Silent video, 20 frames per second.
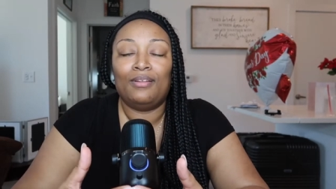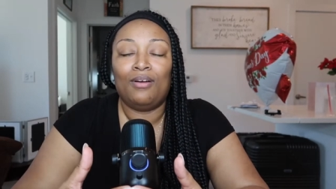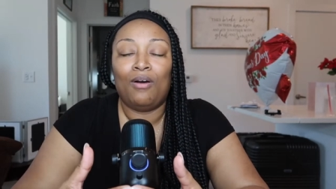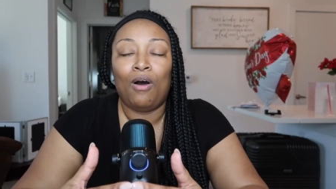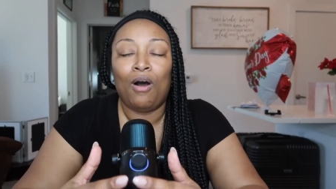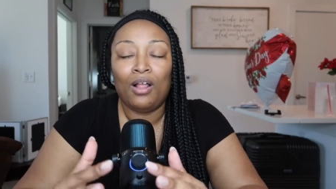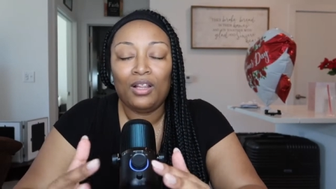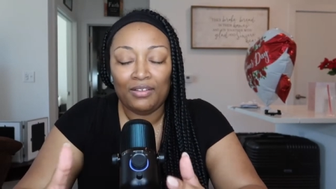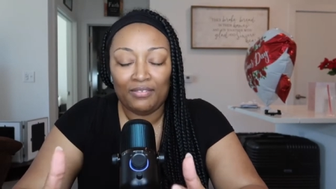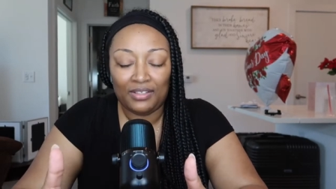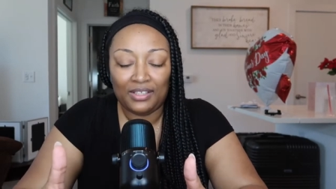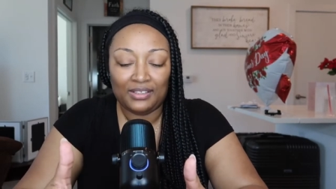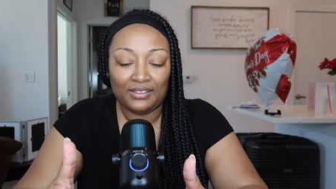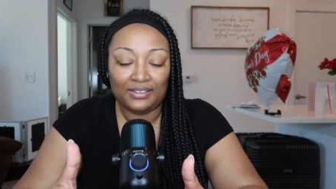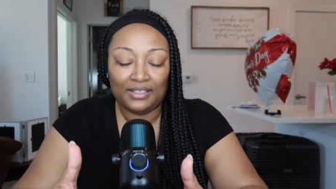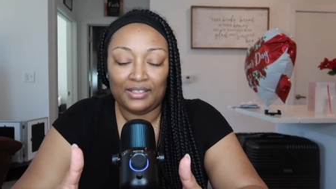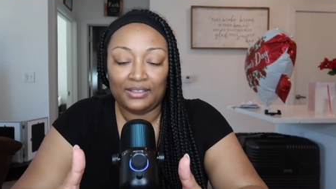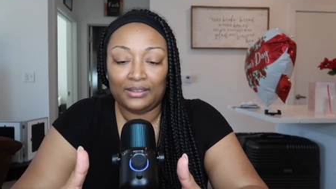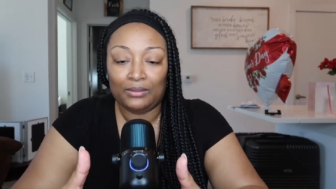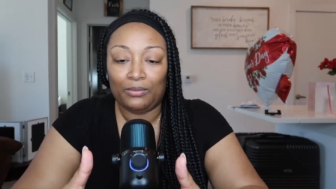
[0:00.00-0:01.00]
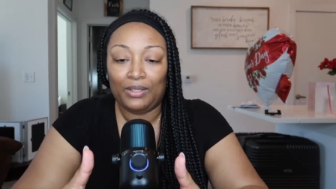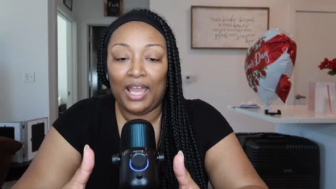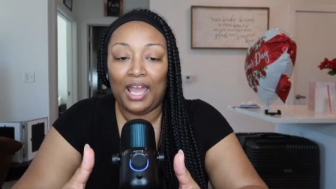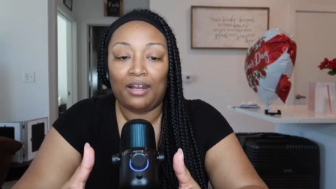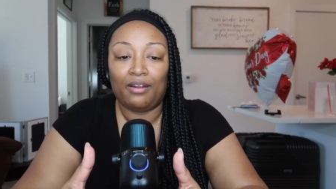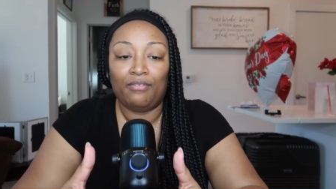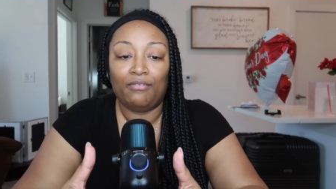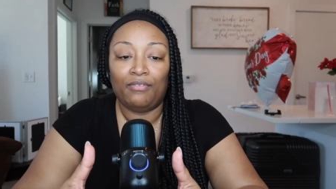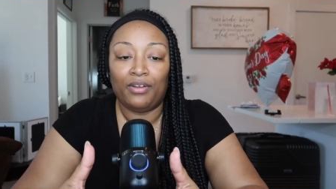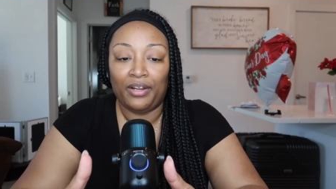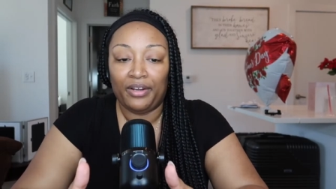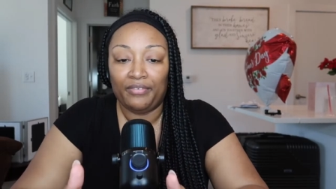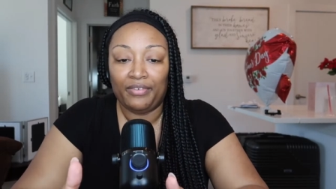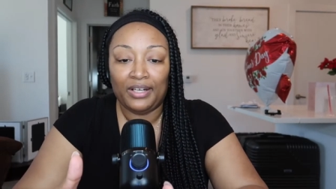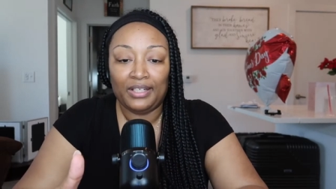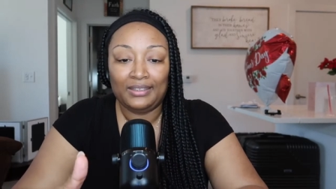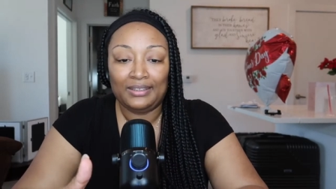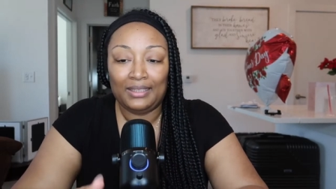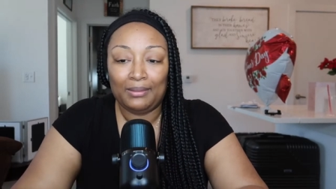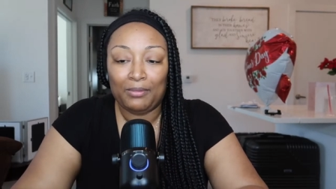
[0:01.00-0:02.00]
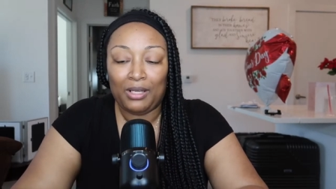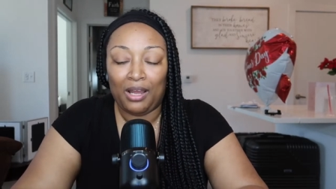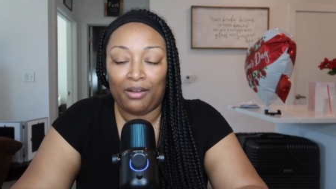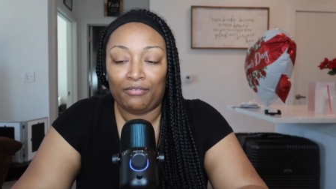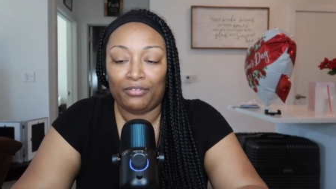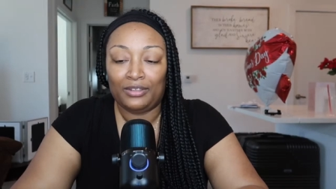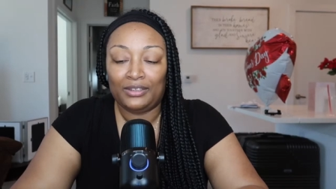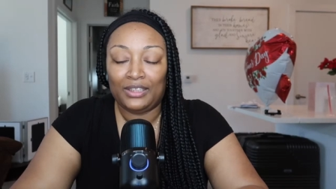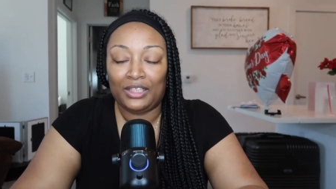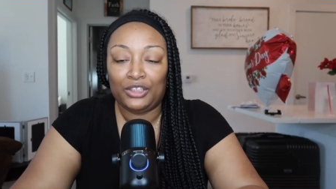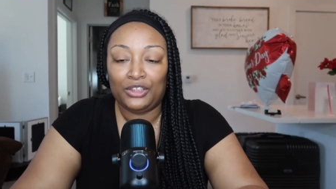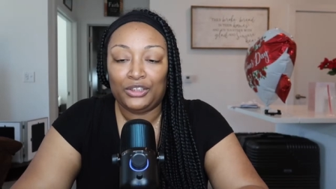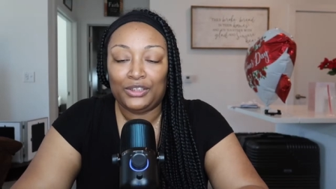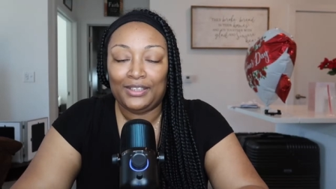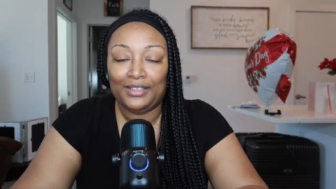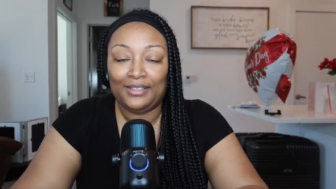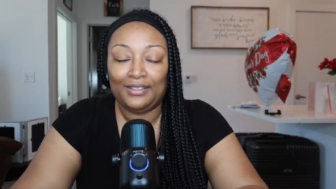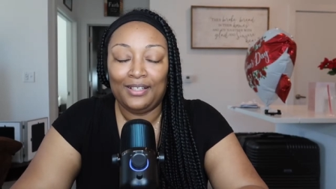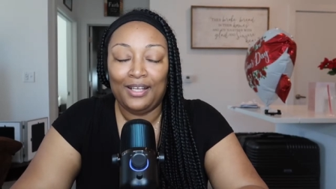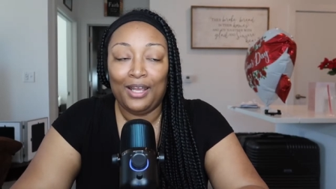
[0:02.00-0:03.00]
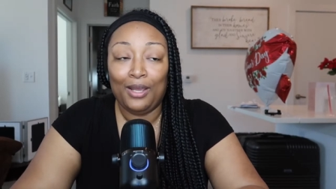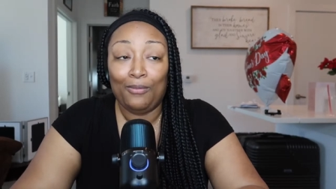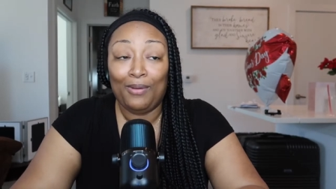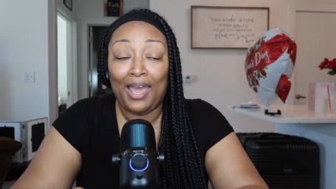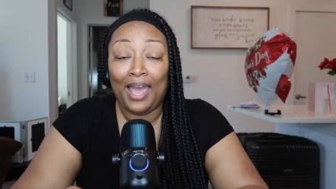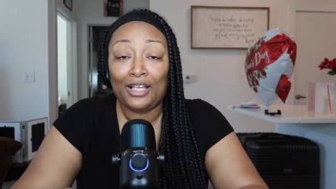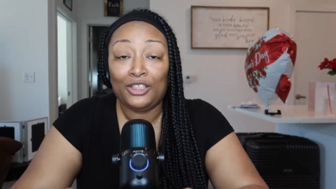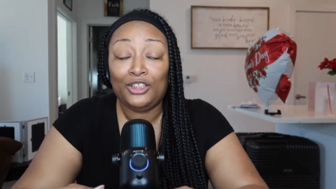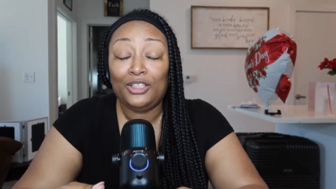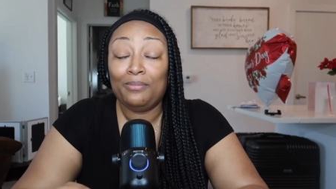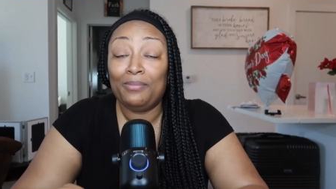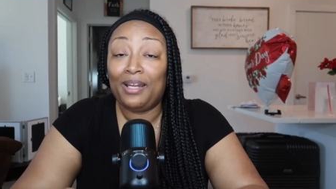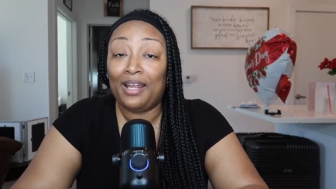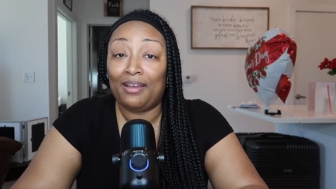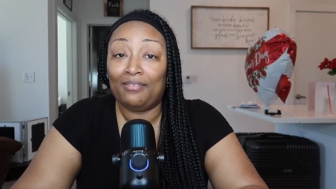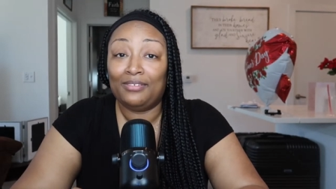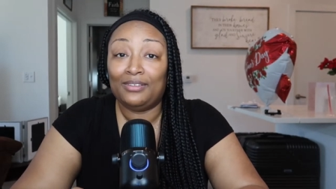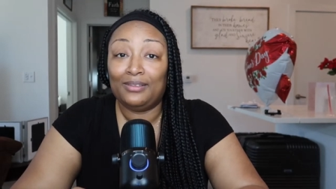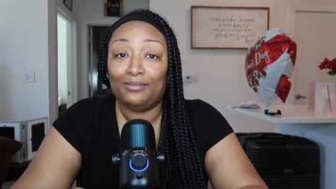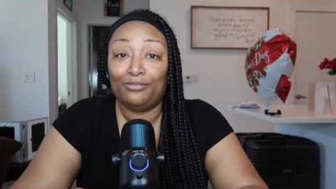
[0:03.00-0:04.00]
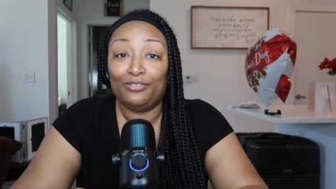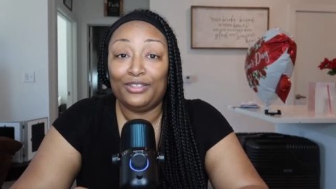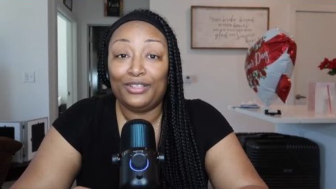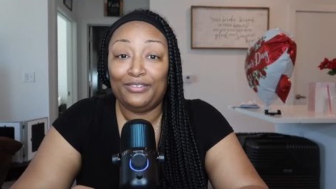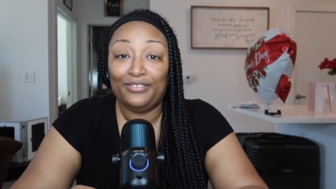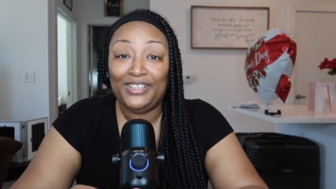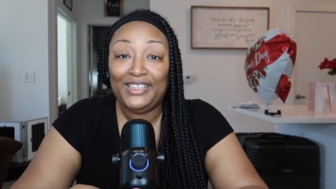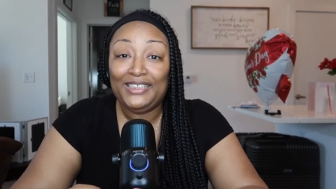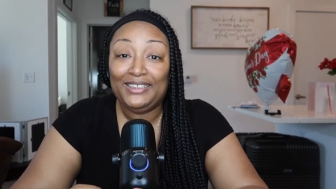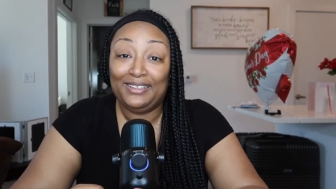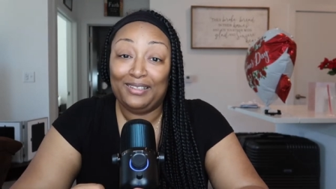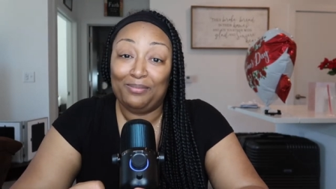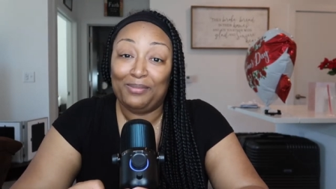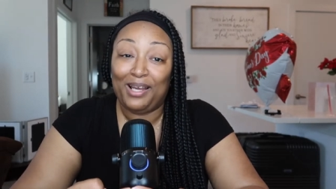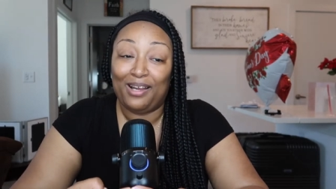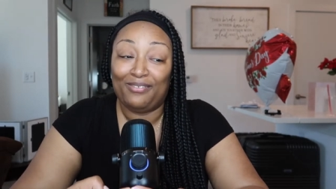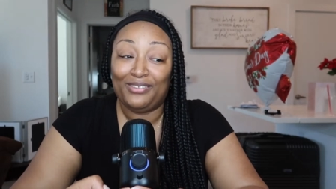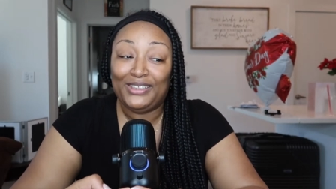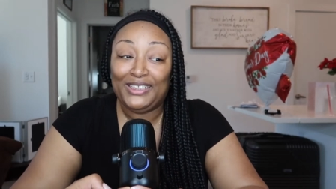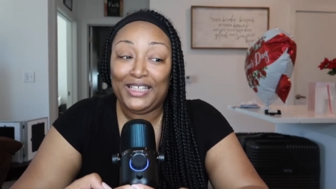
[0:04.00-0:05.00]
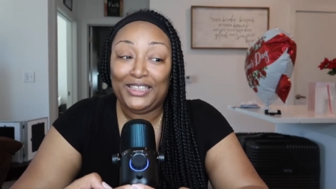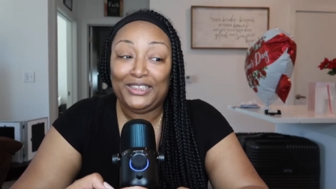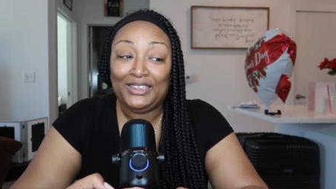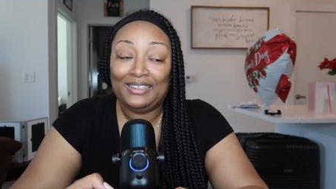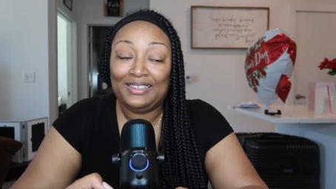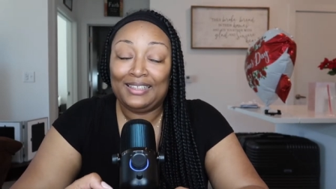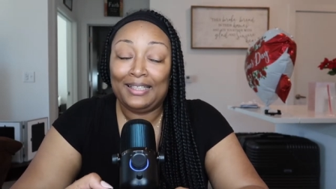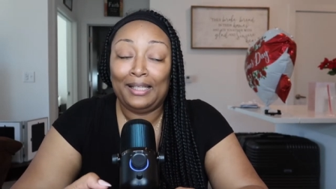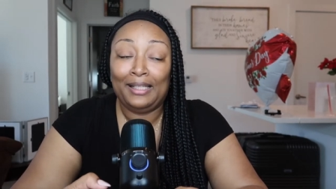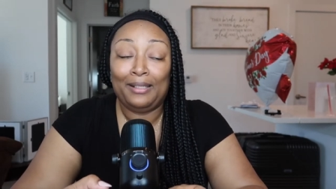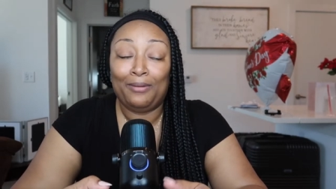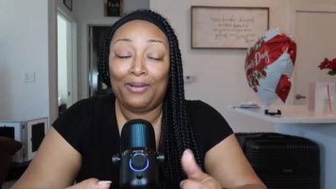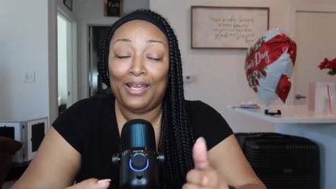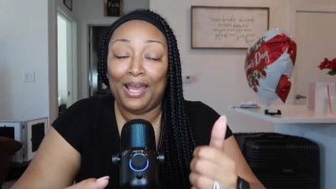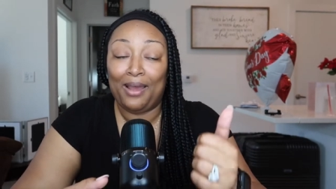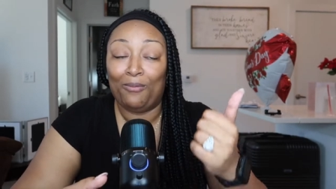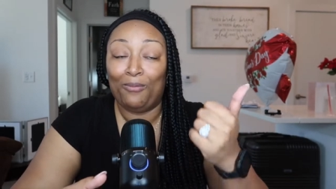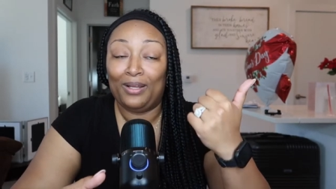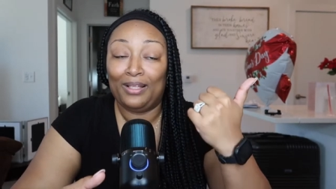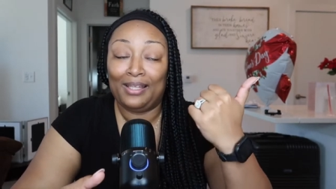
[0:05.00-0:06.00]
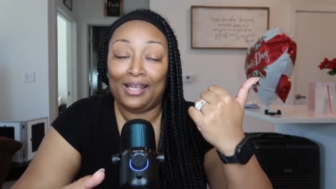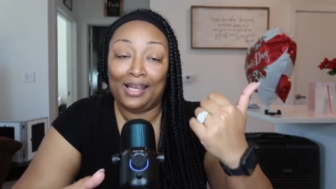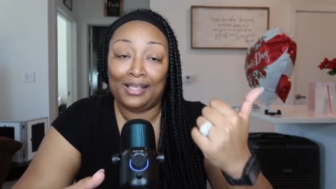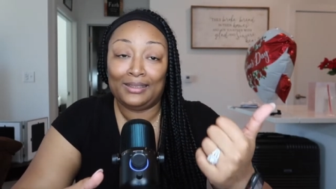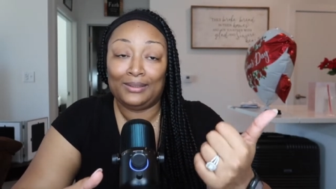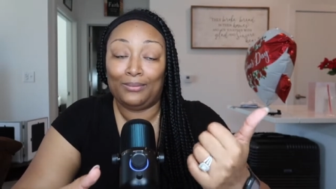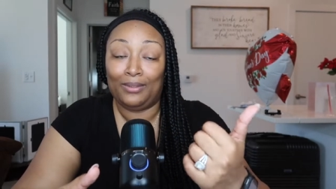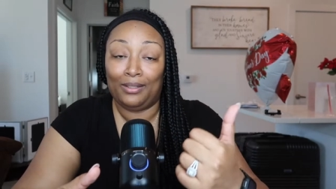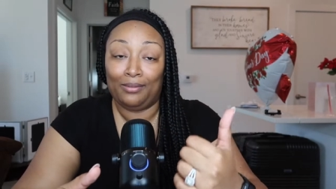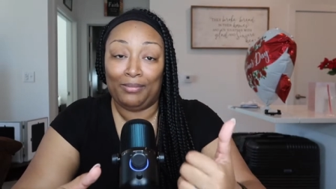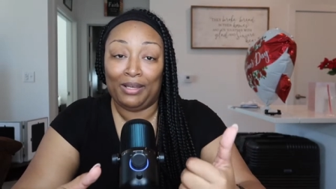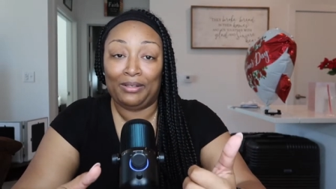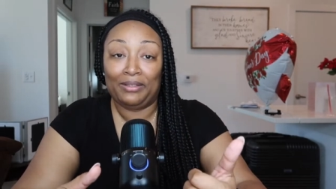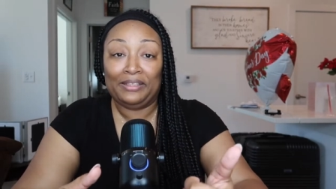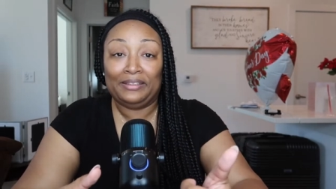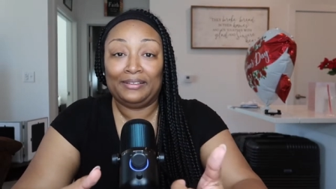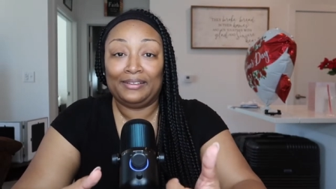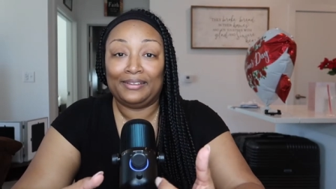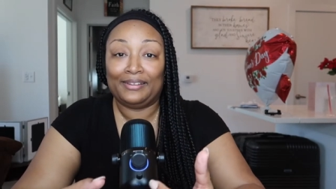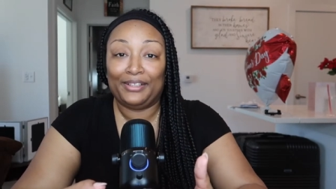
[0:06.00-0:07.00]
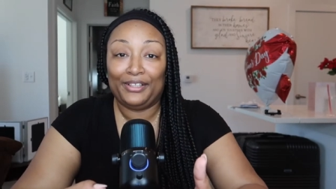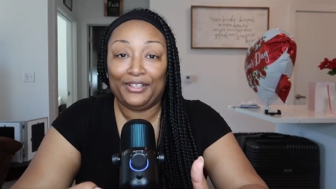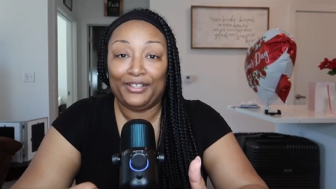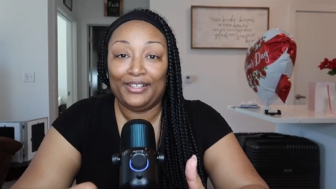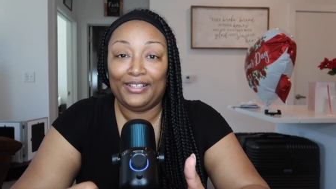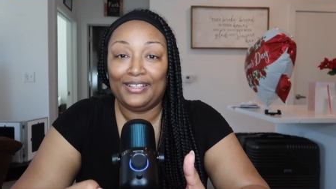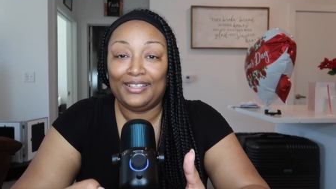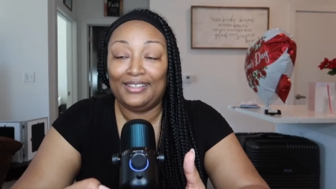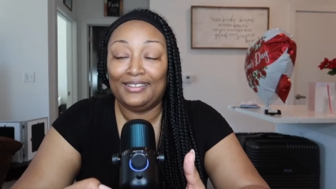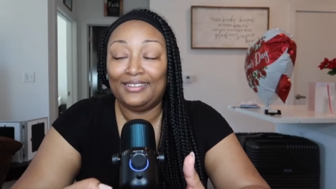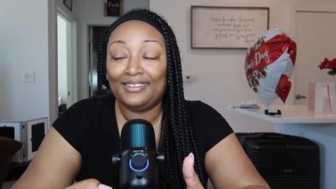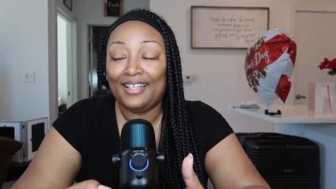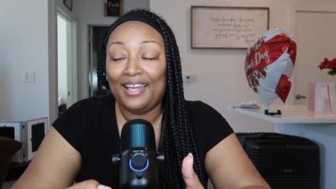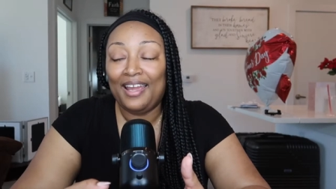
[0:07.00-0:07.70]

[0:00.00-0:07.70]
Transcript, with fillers: all of these things and we had a very very deep conversation we actually been having some really really deep conversations lately we had one last week about insecurities